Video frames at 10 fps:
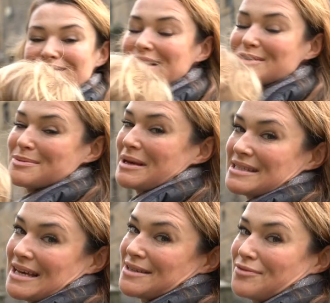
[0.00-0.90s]
Try and do some
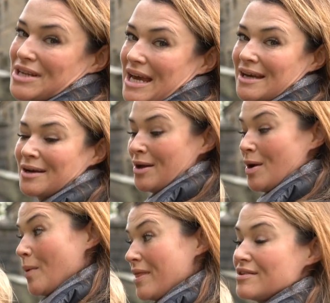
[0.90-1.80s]
exercise every day.
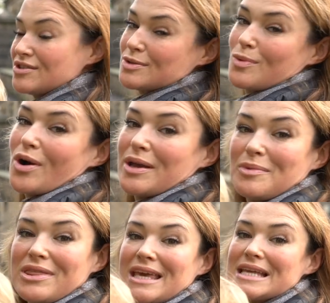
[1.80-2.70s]
Whether it's just walking
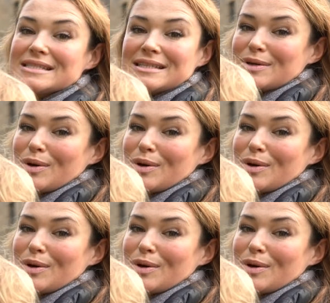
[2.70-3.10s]
with the kids to